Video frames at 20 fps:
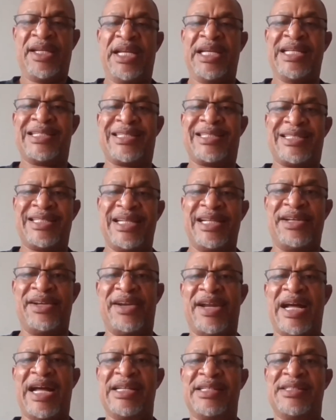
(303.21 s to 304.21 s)
is
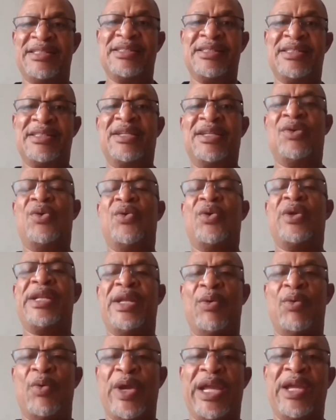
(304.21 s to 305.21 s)
still run
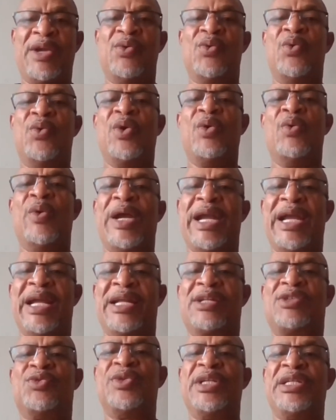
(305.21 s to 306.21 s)
the way we
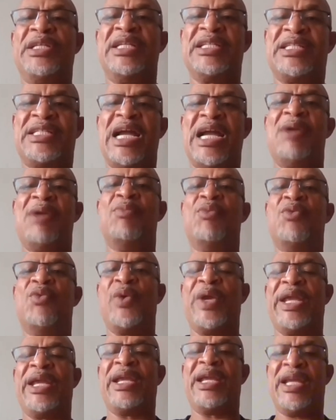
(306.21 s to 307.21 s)
were during the time
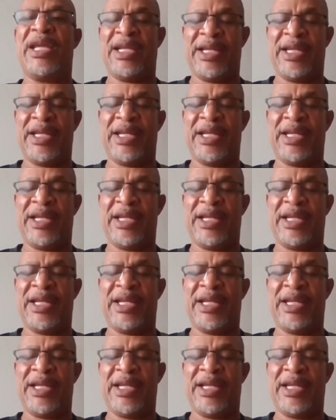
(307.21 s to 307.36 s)
we